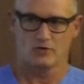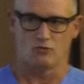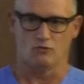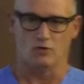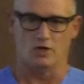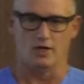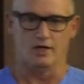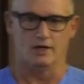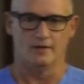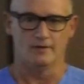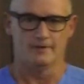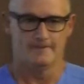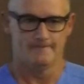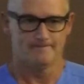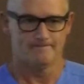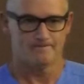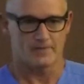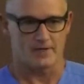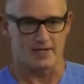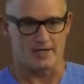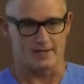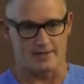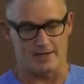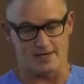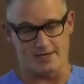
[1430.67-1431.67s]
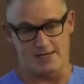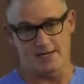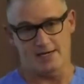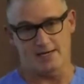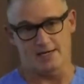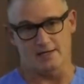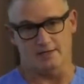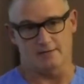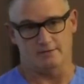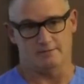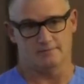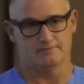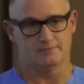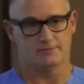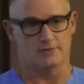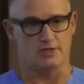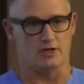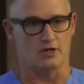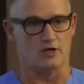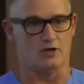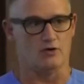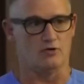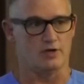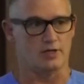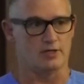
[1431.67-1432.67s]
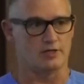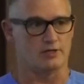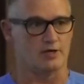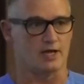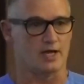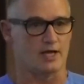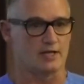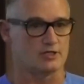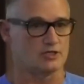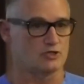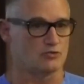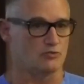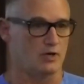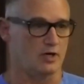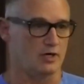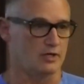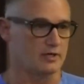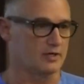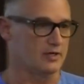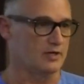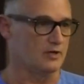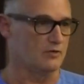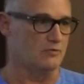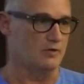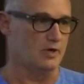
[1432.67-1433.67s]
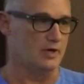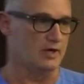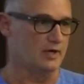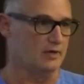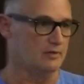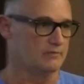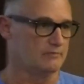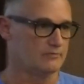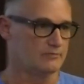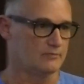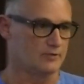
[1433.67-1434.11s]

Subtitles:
Well, and they need it, and you got to swell to get well.